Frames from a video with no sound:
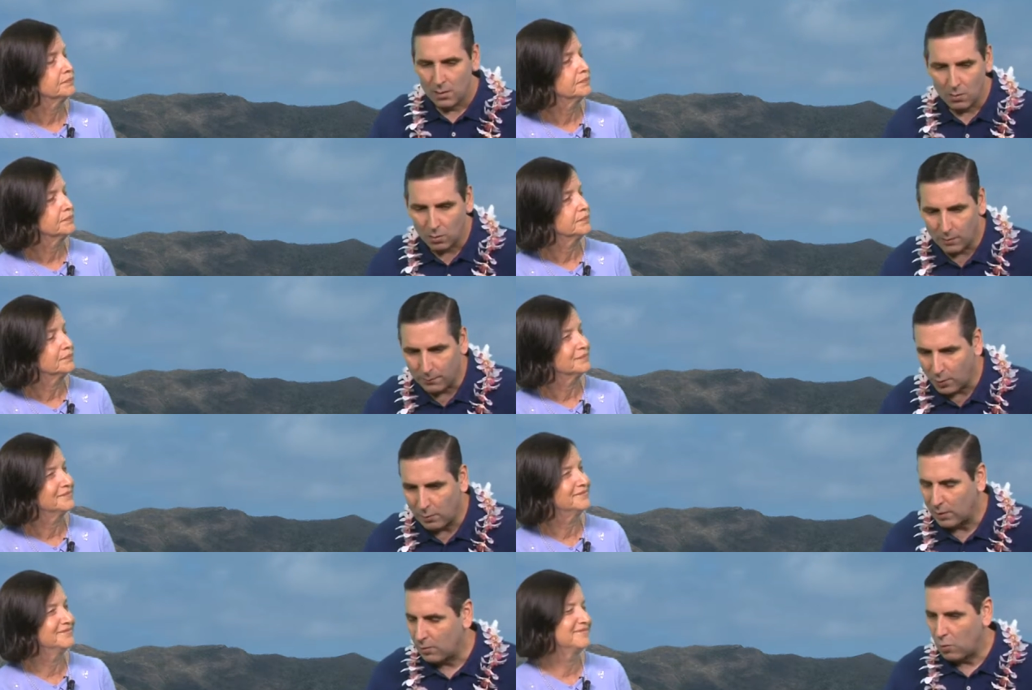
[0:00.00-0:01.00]
Speaker 1: or
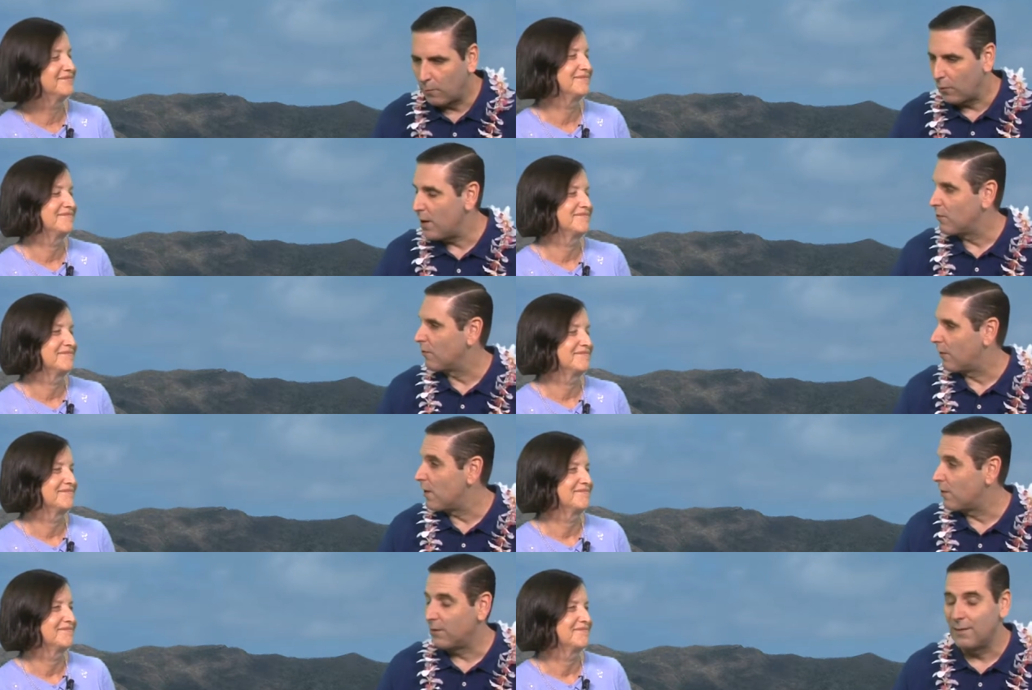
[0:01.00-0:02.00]
public hmm. corporations or
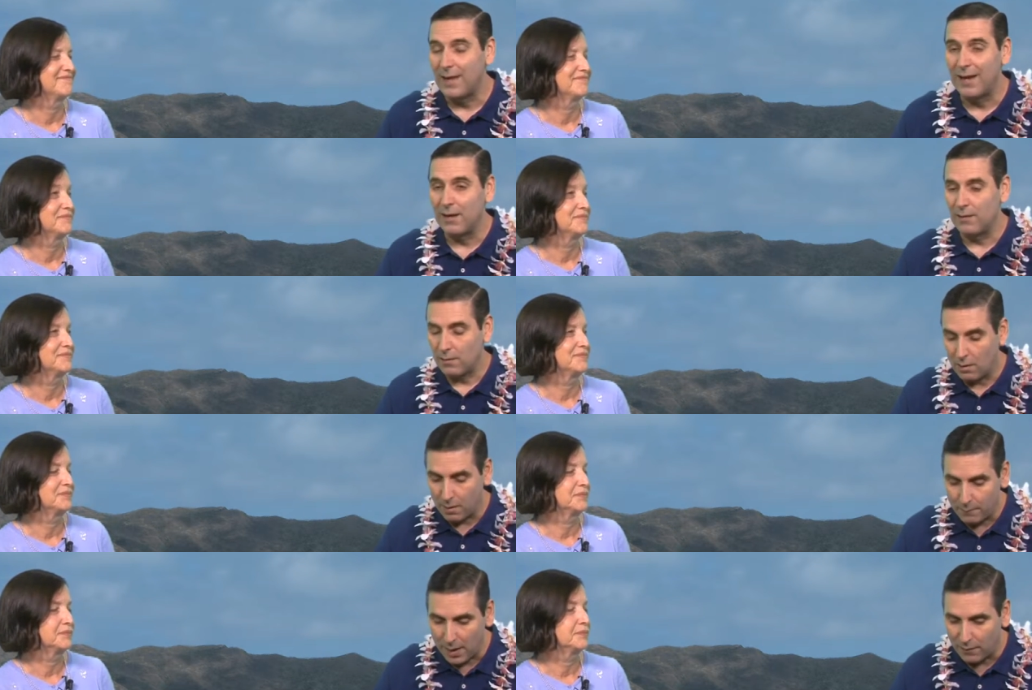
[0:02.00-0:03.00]
agencies that can
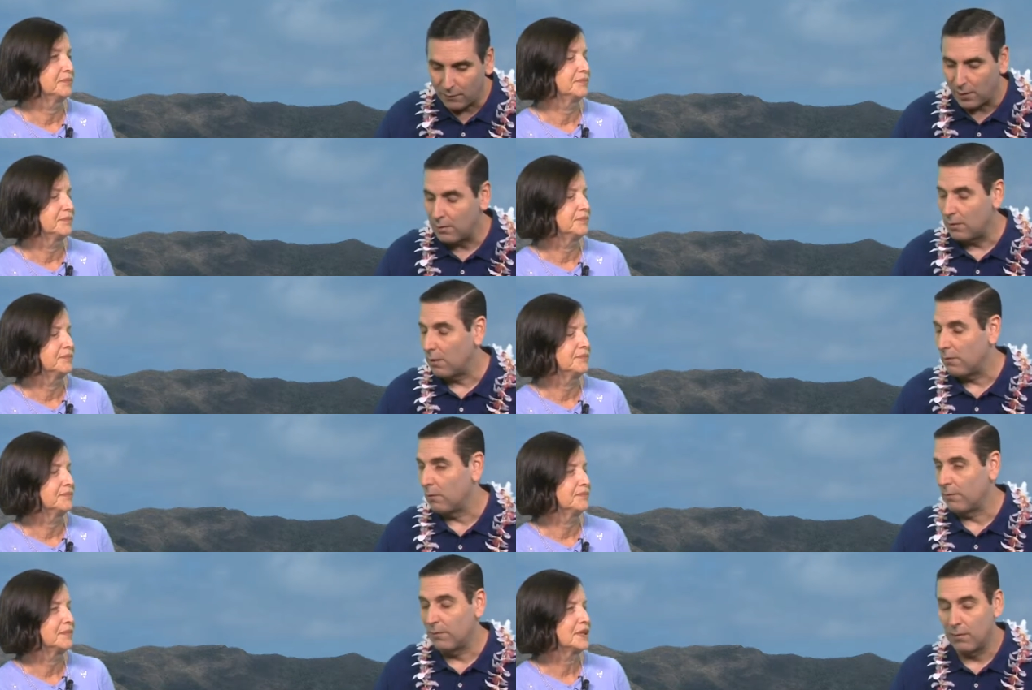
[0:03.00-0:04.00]
uh, benefit uh,
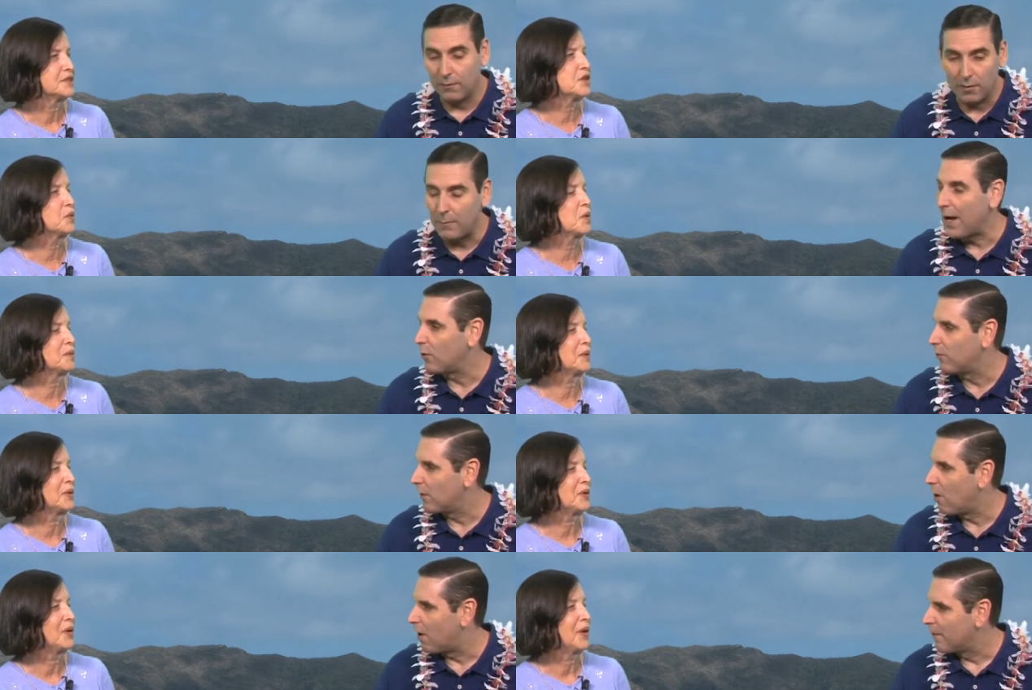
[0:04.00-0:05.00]
you know, uh, from So-
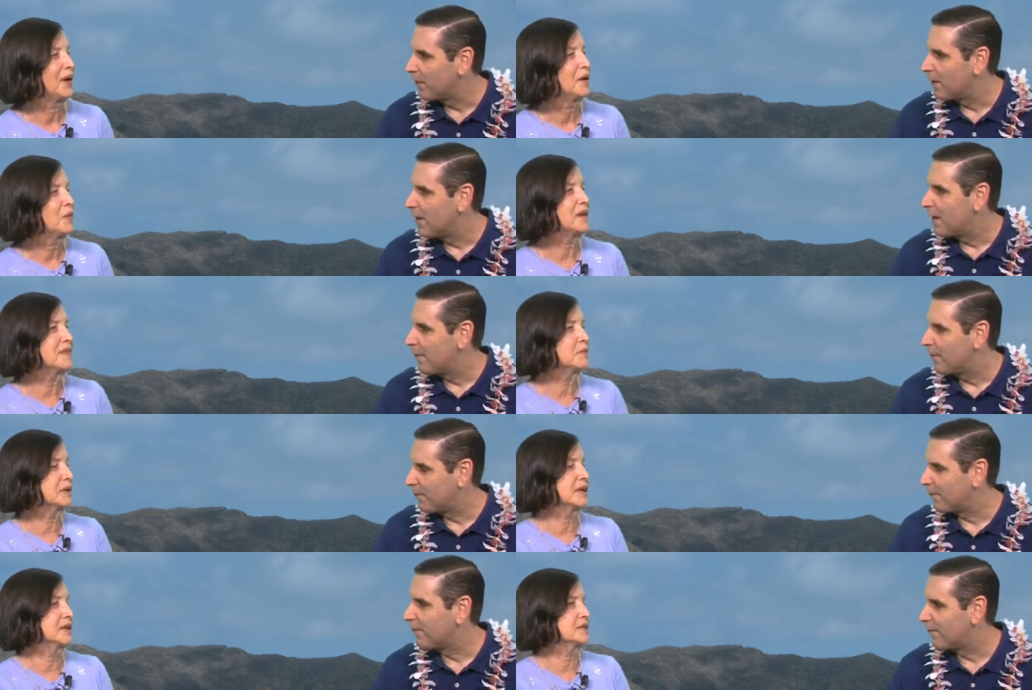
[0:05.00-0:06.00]
bankruptcy law.
Speaker 2: Well, I think
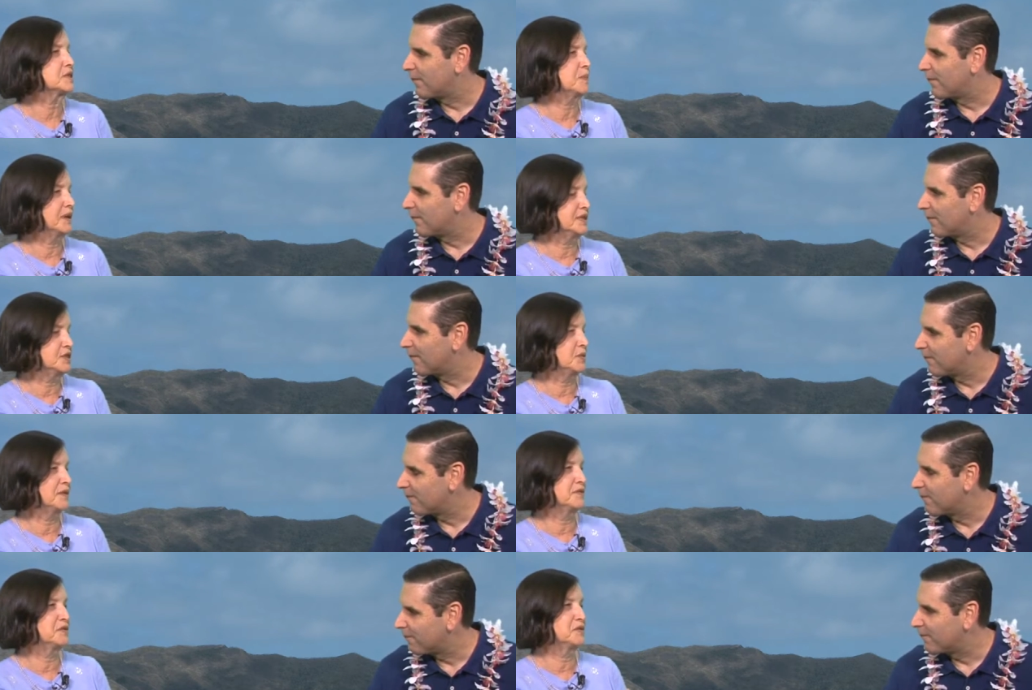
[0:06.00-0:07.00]
we got to explain to
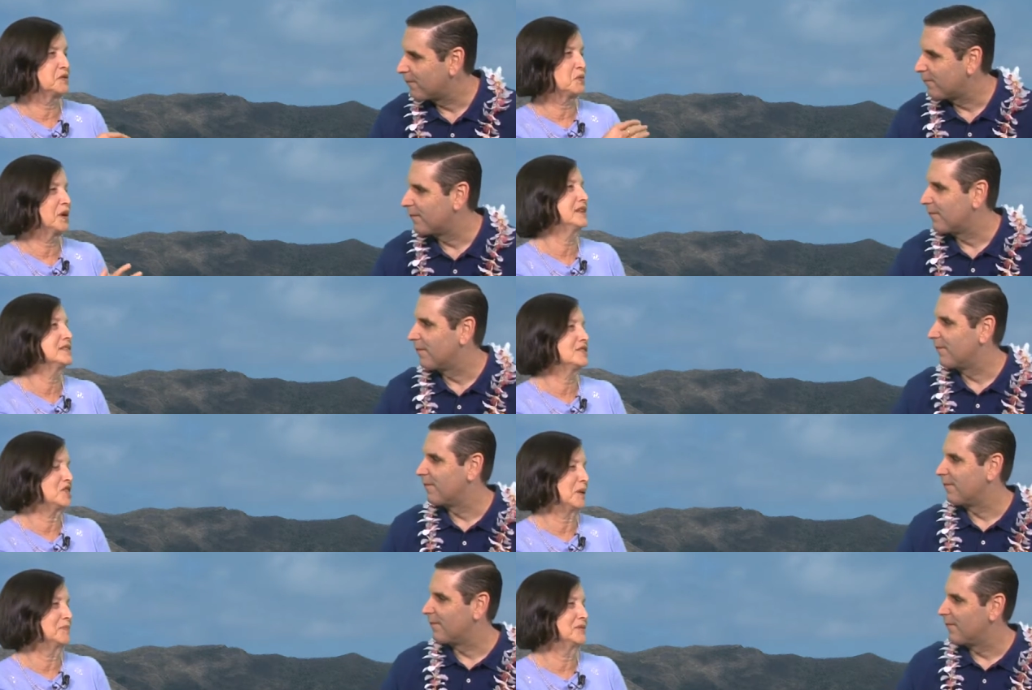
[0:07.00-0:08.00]
our viewers what is
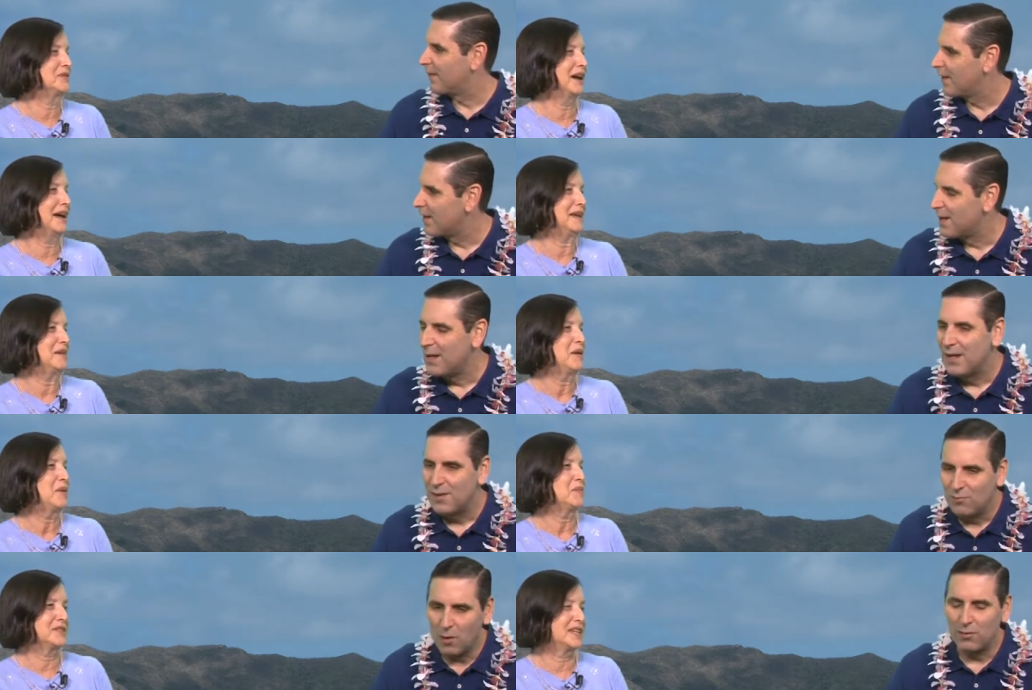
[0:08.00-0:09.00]
Chapter 9
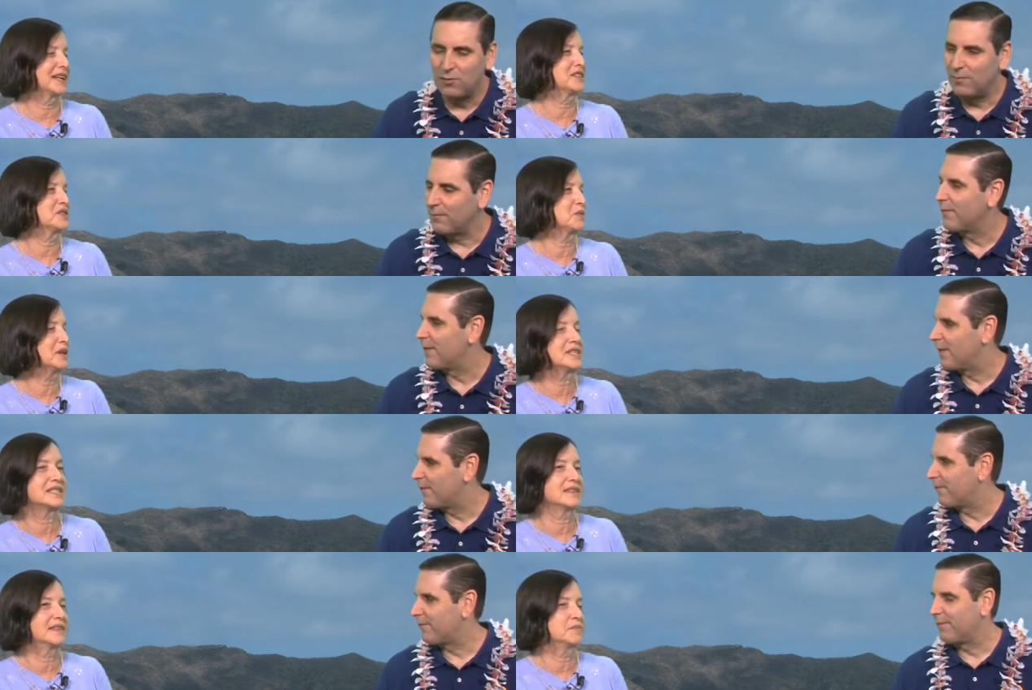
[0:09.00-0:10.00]
Well- protection? What
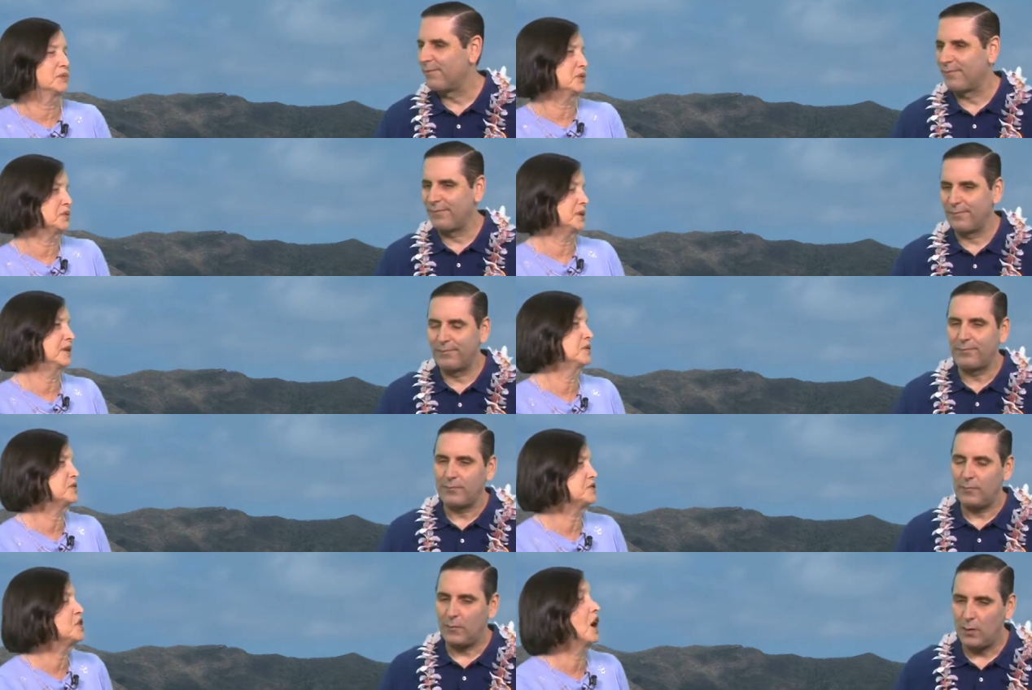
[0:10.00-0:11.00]
is it that Puerto Rico
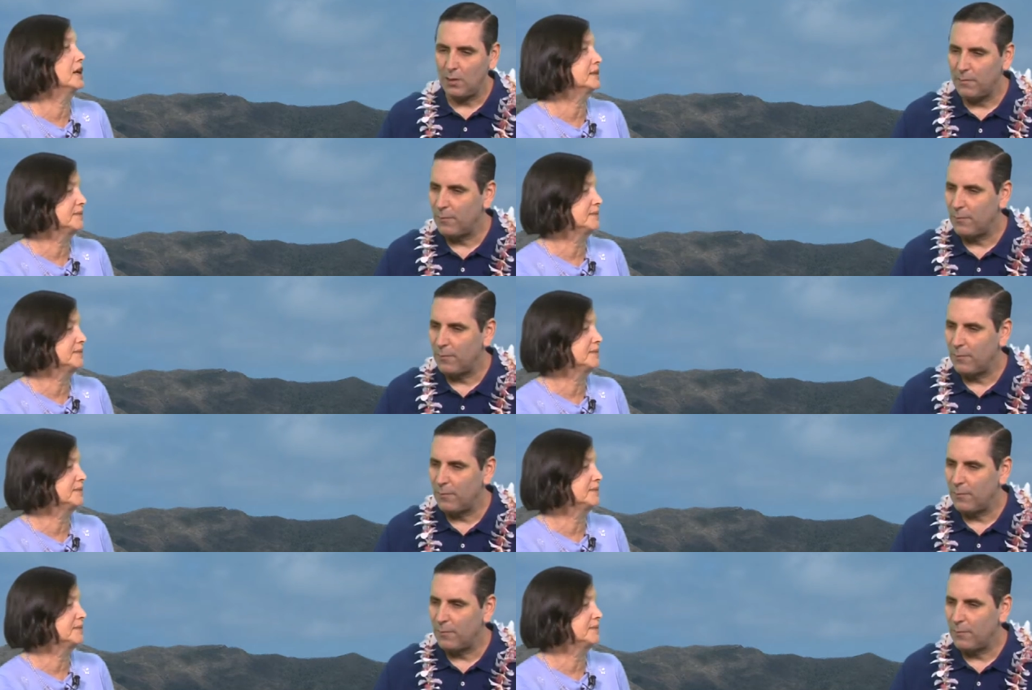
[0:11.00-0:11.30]
is not